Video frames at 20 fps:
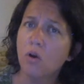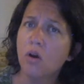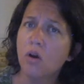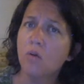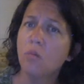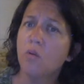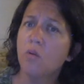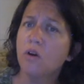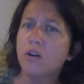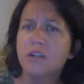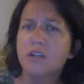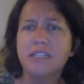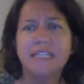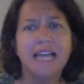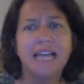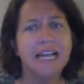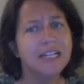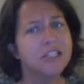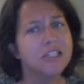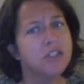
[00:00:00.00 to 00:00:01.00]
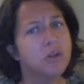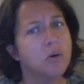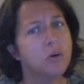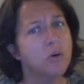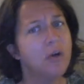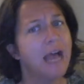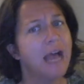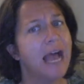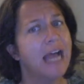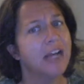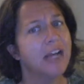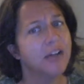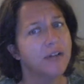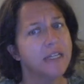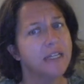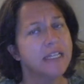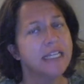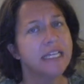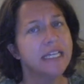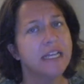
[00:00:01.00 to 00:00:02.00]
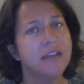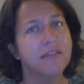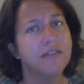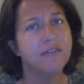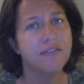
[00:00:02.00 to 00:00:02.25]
or words that don't accurately